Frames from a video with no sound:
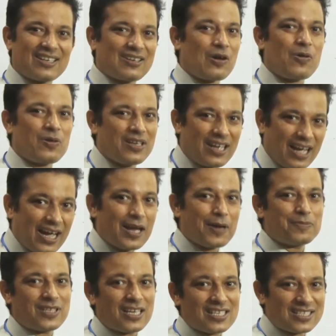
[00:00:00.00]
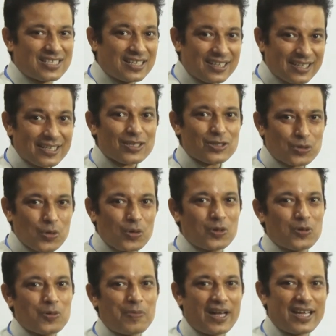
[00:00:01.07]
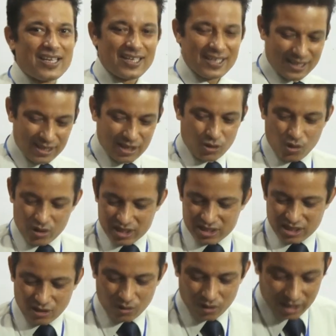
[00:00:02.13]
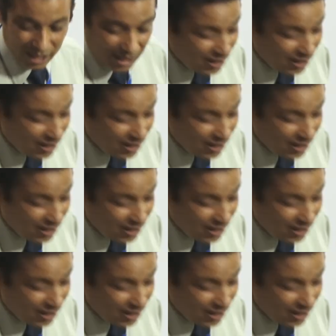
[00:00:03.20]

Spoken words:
No, I have just shown you by notation only,